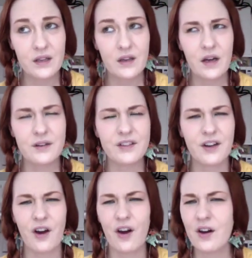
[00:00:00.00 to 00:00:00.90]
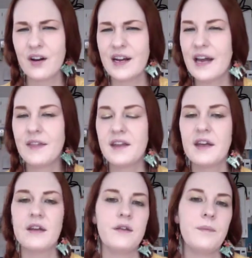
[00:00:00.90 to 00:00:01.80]
uh, Takara, I
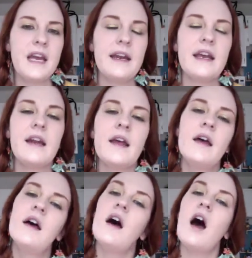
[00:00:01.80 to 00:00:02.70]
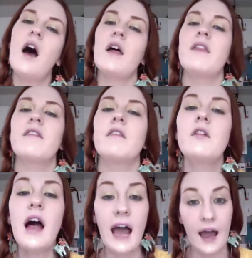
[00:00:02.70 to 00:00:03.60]
think, made it. Uh, this little
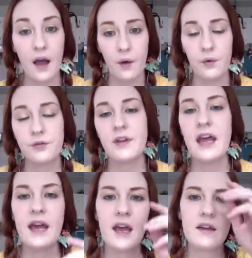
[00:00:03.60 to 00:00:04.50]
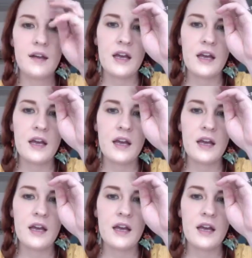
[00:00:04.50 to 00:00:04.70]
house, and